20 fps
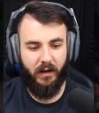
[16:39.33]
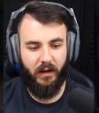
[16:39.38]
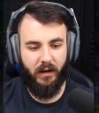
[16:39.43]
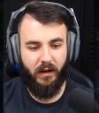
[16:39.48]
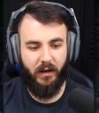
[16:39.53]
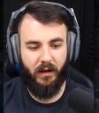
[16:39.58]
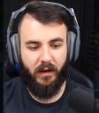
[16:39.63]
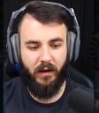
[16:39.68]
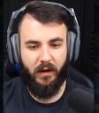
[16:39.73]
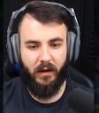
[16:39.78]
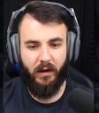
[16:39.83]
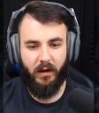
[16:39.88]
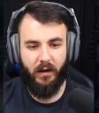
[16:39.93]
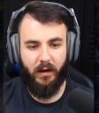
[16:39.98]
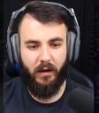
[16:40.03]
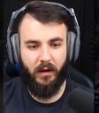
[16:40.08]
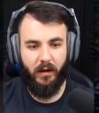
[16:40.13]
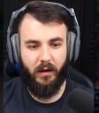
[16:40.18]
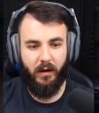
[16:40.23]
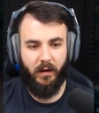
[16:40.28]

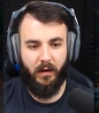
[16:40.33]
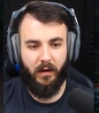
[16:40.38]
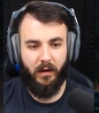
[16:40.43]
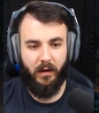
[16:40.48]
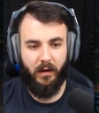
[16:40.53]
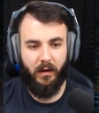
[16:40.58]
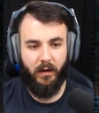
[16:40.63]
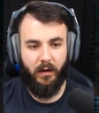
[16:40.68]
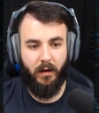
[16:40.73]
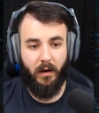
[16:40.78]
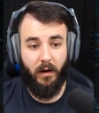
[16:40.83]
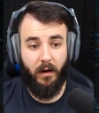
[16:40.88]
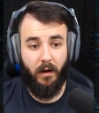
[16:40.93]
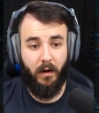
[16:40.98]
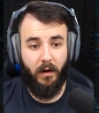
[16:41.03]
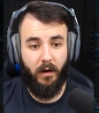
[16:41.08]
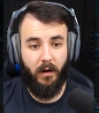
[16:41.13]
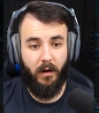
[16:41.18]
Nobody speaks.